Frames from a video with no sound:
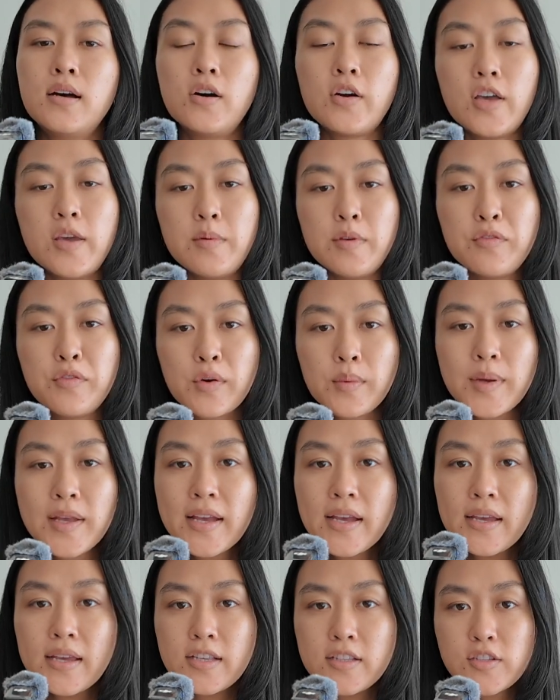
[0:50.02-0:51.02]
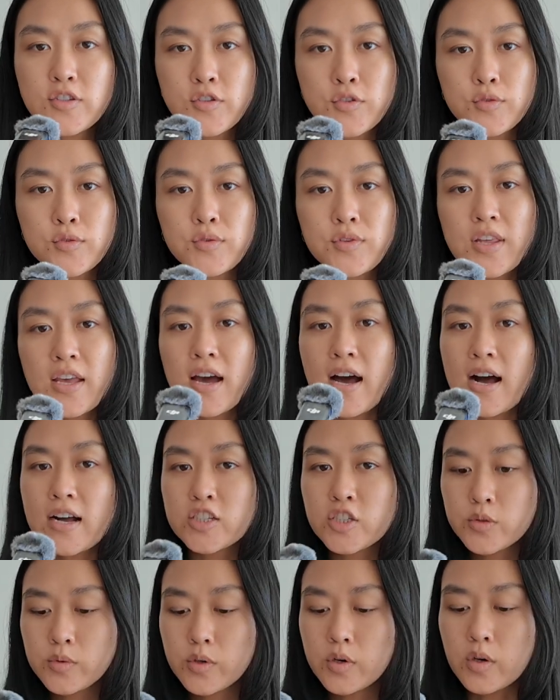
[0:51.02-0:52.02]
Okay, before we get into the
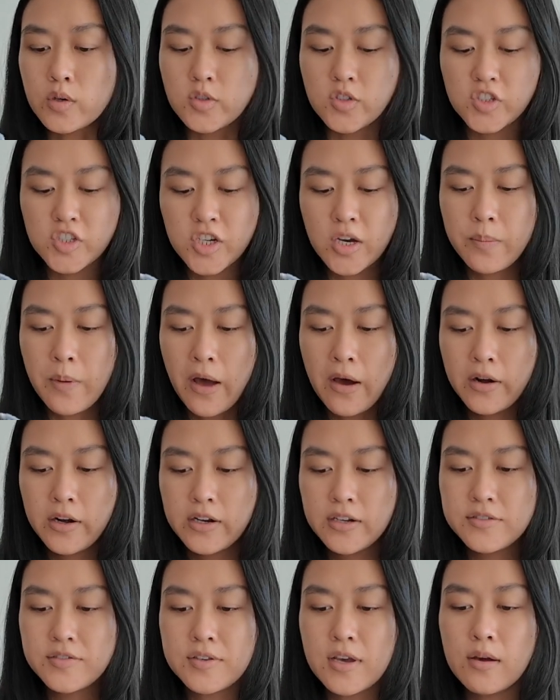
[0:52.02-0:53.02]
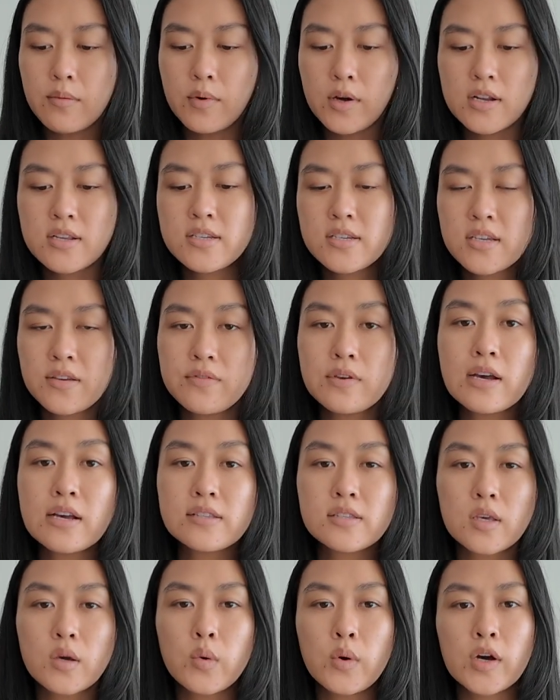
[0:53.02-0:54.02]
actual houjicha powders, I wanted to give you
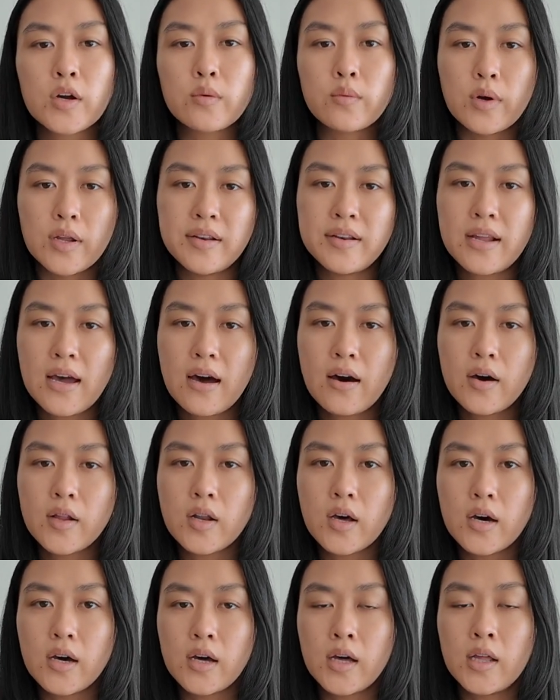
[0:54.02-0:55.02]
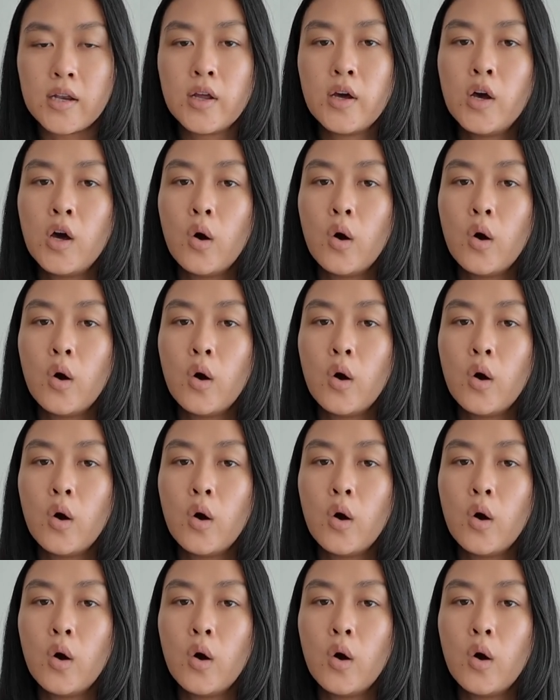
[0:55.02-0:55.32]
guys a quick rundown on